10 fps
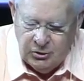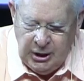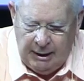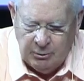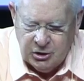
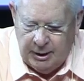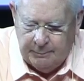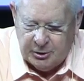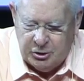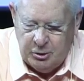Challenge
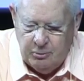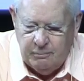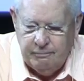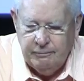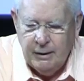number
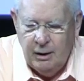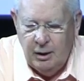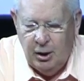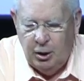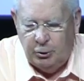two
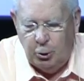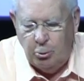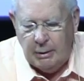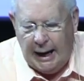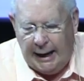
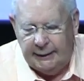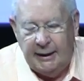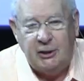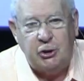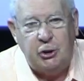do
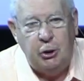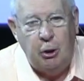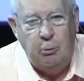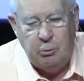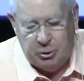not
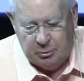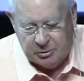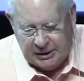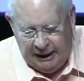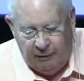excuse
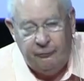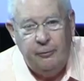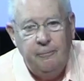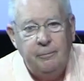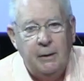yourself
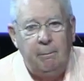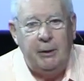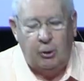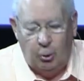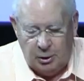
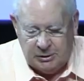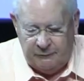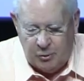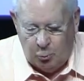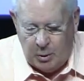because
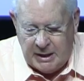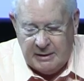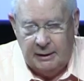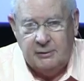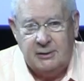of your
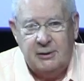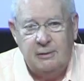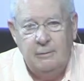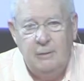weakness.